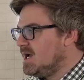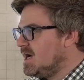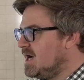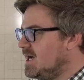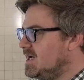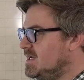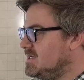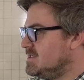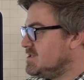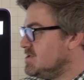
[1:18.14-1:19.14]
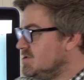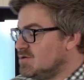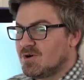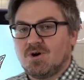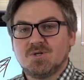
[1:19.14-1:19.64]
And
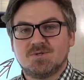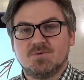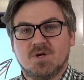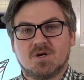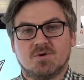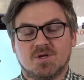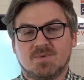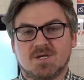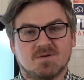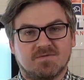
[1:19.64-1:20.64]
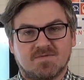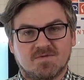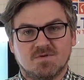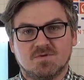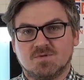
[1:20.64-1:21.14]
you're also not going to be
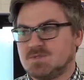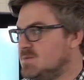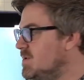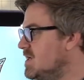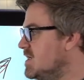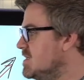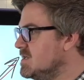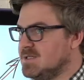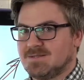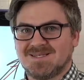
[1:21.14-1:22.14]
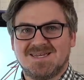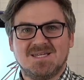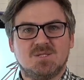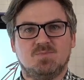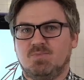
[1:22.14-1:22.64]
confused because
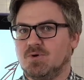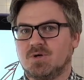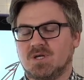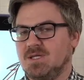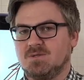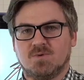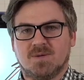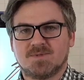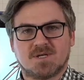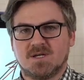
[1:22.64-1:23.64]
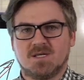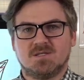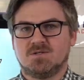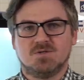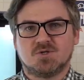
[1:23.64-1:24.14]
each book, each website,
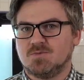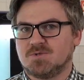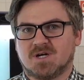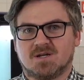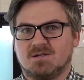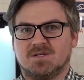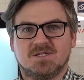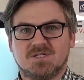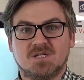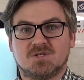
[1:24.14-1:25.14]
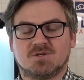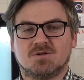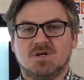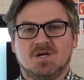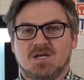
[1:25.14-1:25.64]
each YouTube channel, each teacher
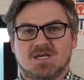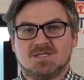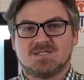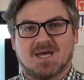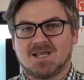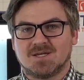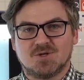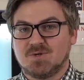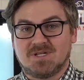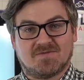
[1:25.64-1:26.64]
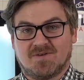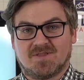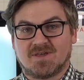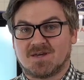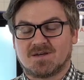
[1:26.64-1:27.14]
is telling you a
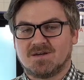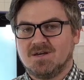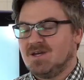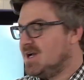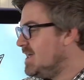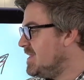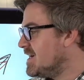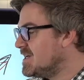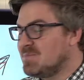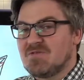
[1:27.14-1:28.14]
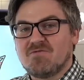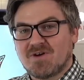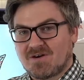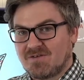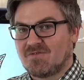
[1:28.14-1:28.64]
different thing. And that can be
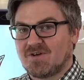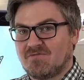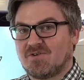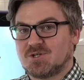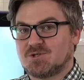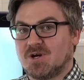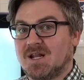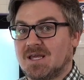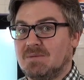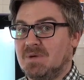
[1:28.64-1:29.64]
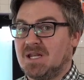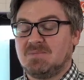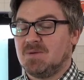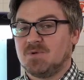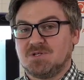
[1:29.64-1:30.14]
very frustrating, and many
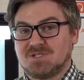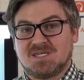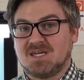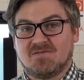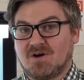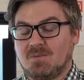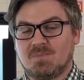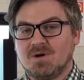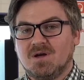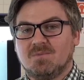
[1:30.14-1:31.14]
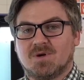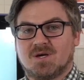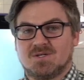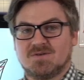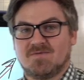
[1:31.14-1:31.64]
people just give up
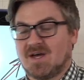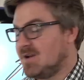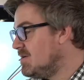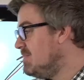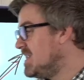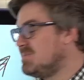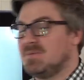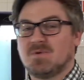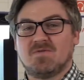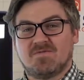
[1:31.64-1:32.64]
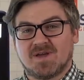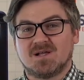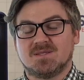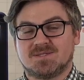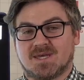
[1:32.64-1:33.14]
because of that, or many people
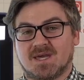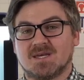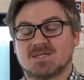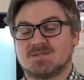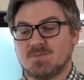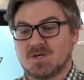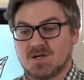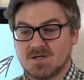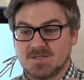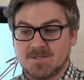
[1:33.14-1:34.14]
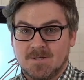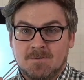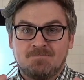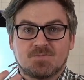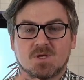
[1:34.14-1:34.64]
fail the test because,
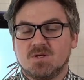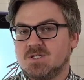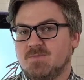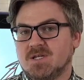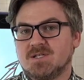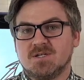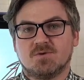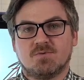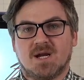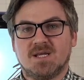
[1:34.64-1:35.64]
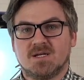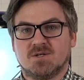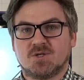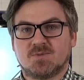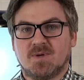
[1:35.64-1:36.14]
especially your writing and
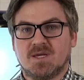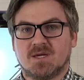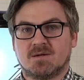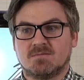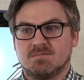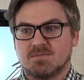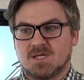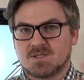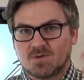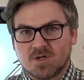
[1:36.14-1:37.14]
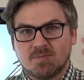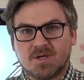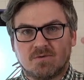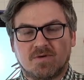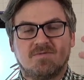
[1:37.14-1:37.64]
your speaking, that's going to be
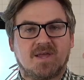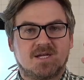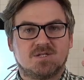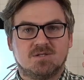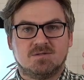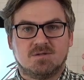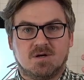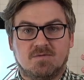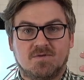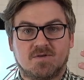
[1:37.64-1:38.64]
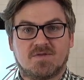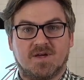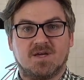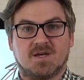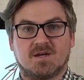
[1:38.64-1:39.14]
a reflection of your
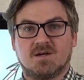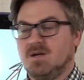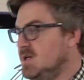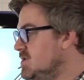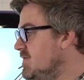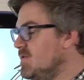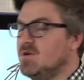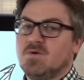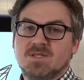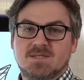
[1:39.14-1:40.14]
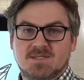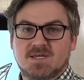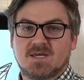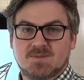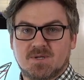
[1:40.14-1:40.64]
thinking. So if you go into the
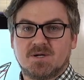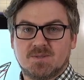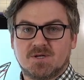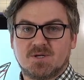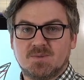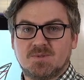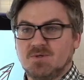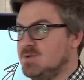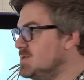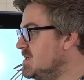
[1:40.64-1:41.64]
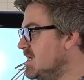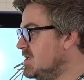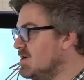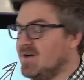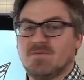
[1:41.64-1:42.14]
test very confused and
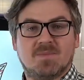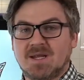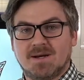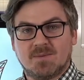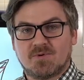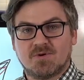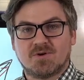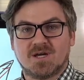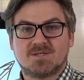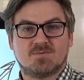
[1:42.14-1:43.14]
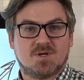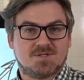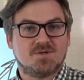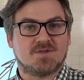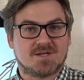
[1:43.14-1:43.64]
you haven't made any progress, what
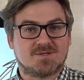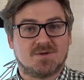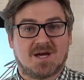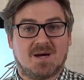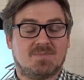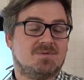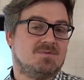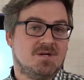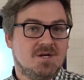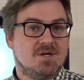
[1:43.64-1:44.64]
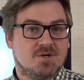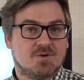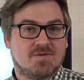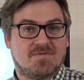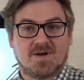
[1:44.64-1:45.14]
do you think is going to happen? You're
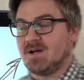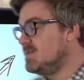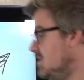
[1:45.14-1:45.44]
going to fail.